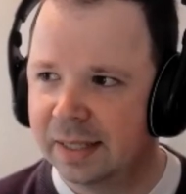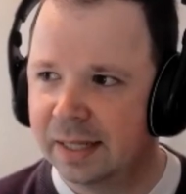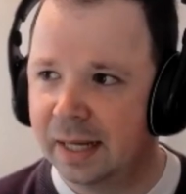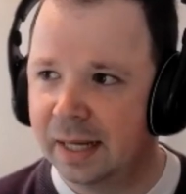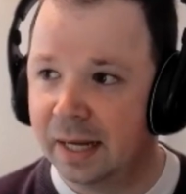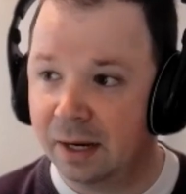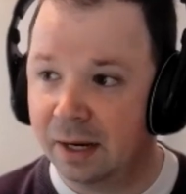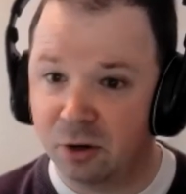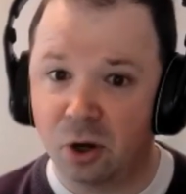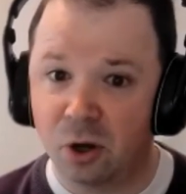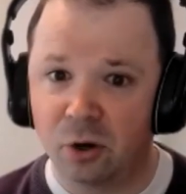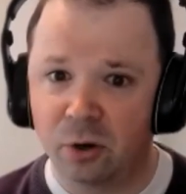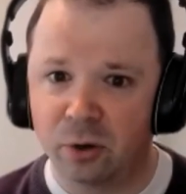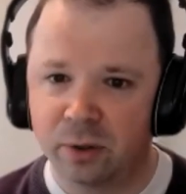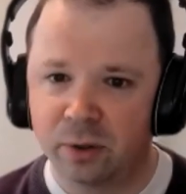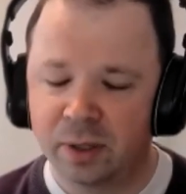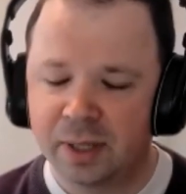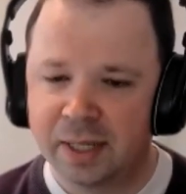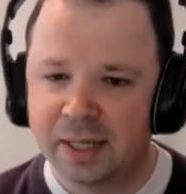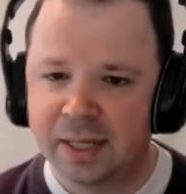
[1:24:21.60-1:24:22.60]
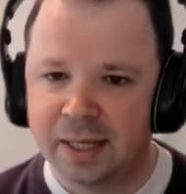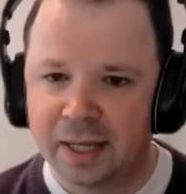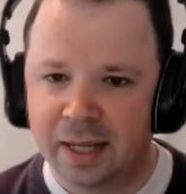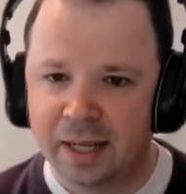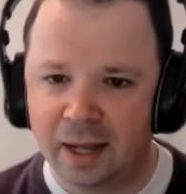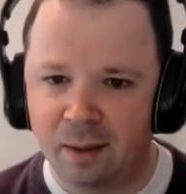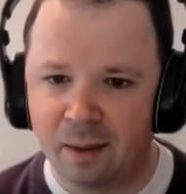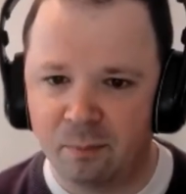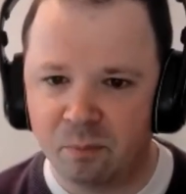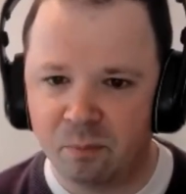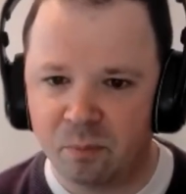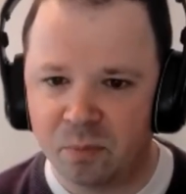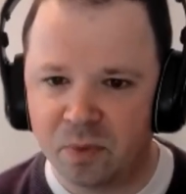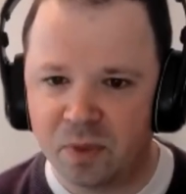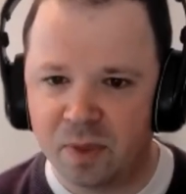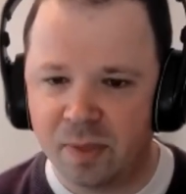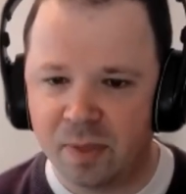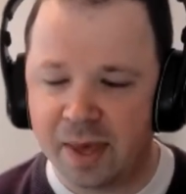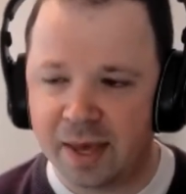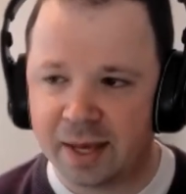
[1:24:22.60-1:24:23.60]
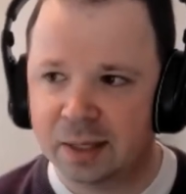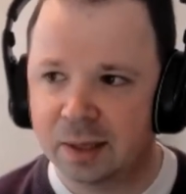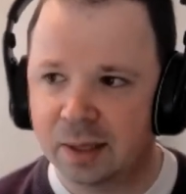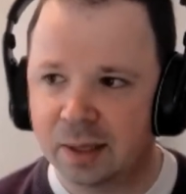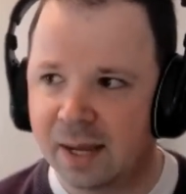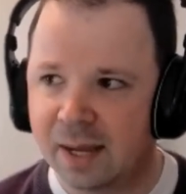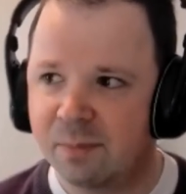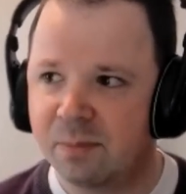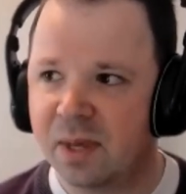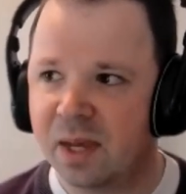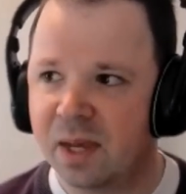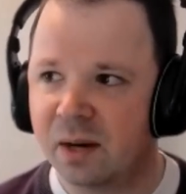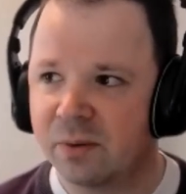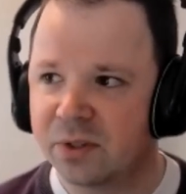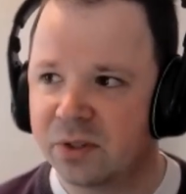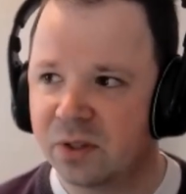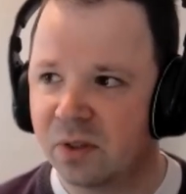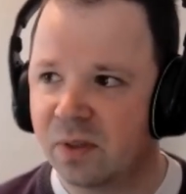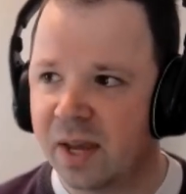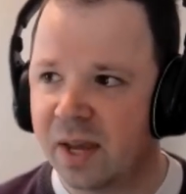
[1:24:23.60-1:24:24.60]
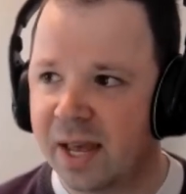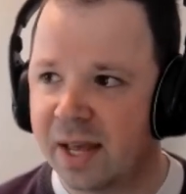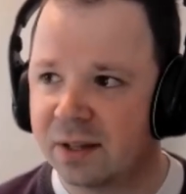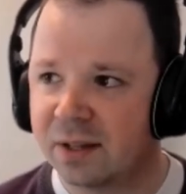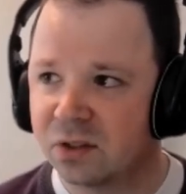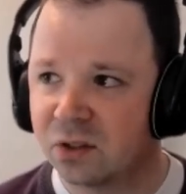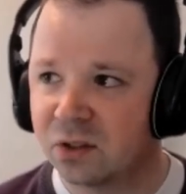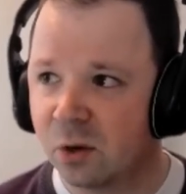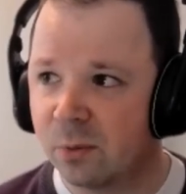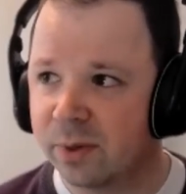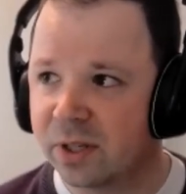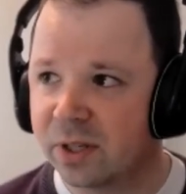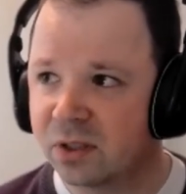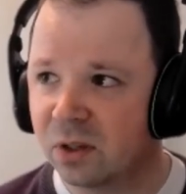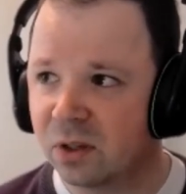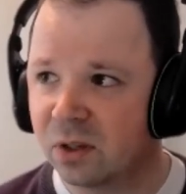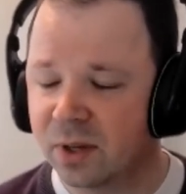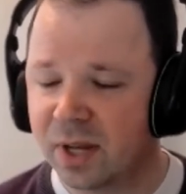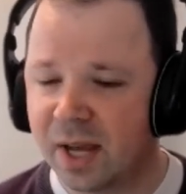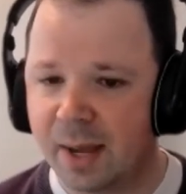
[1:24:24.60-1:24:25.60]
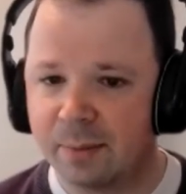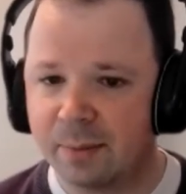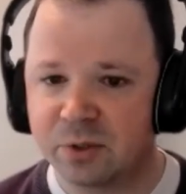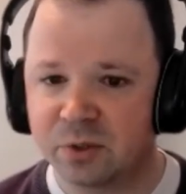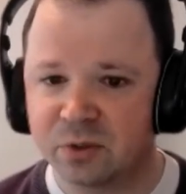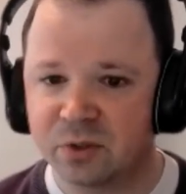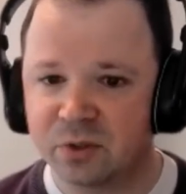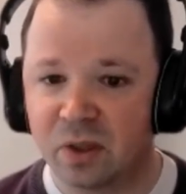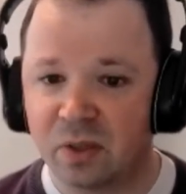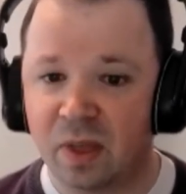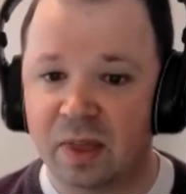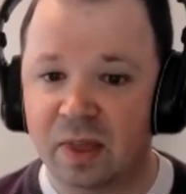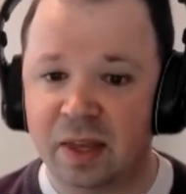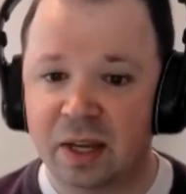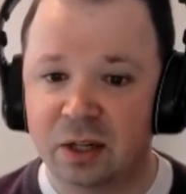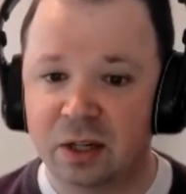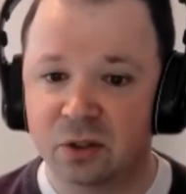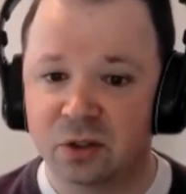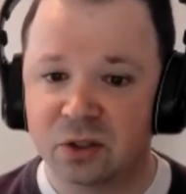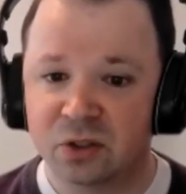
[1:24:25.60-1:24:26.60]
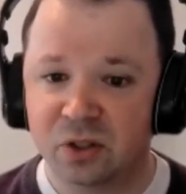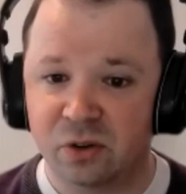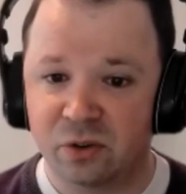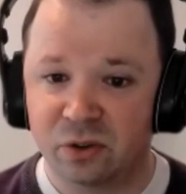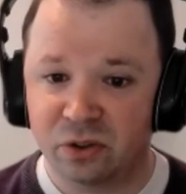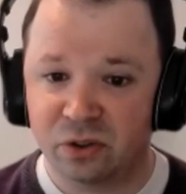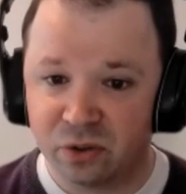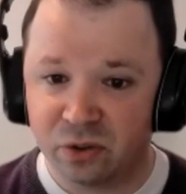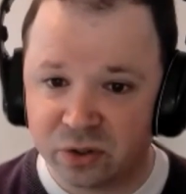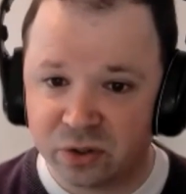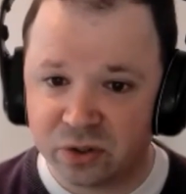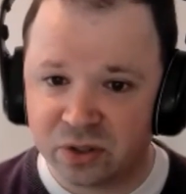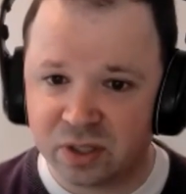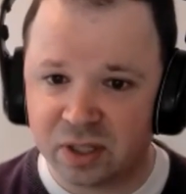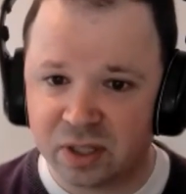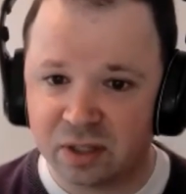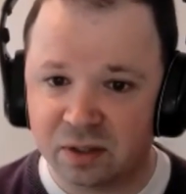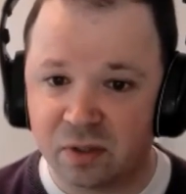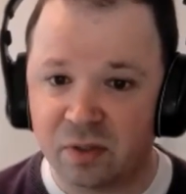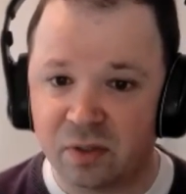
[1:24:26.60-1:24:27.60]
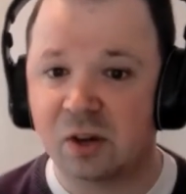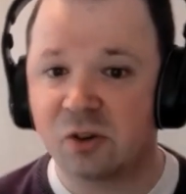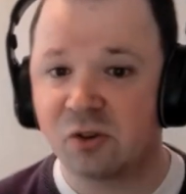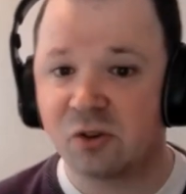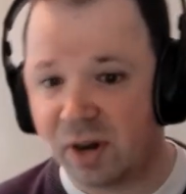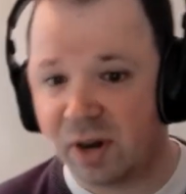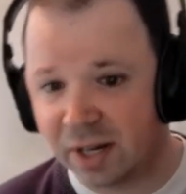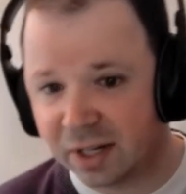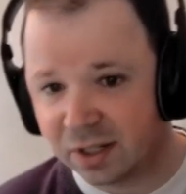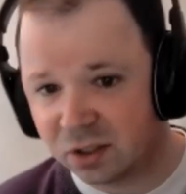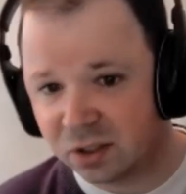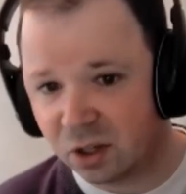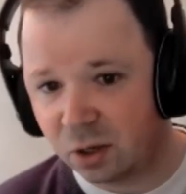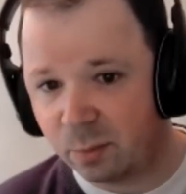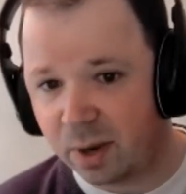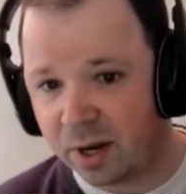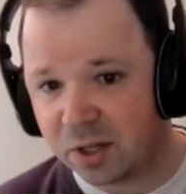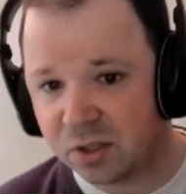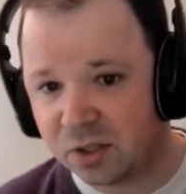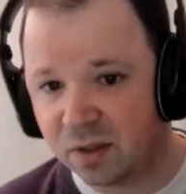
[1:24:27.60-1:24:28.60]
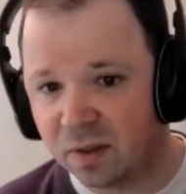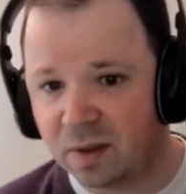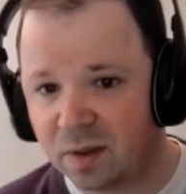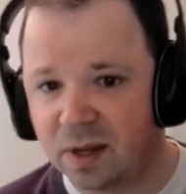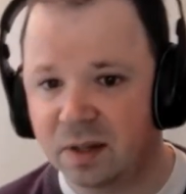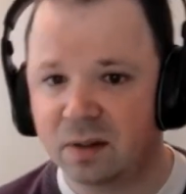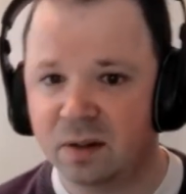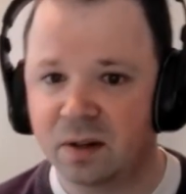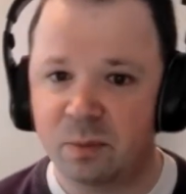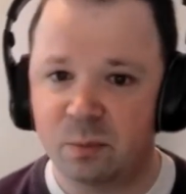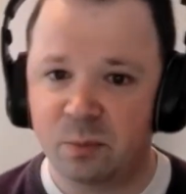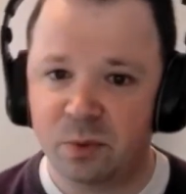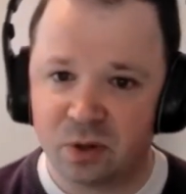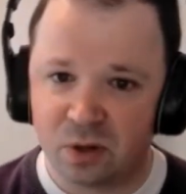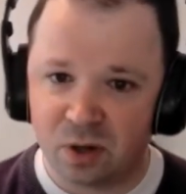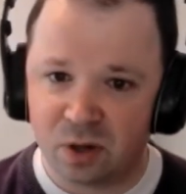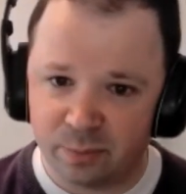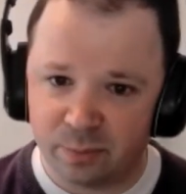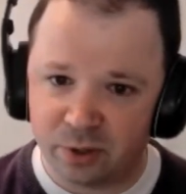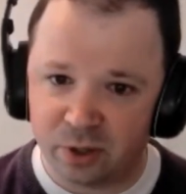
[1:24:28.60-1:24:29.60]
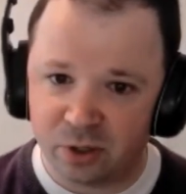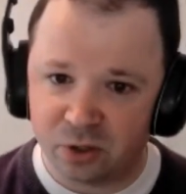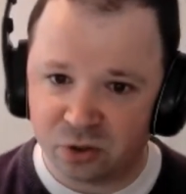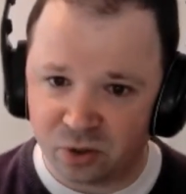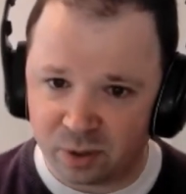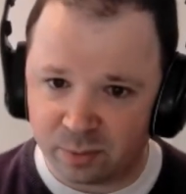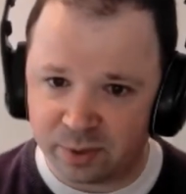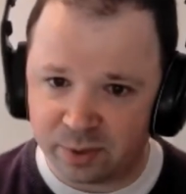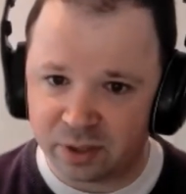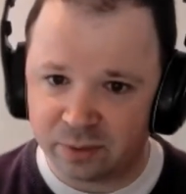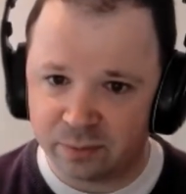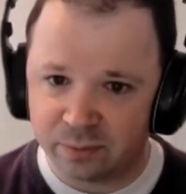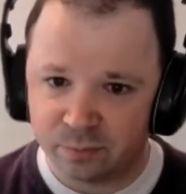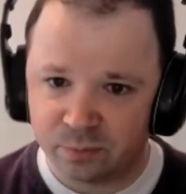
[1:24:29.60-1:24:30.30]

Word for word: unknown. Um, th- their claim there is that they had so many salt capsules that they then got so thirsty that they drank so much that they ended up with hyponatremia.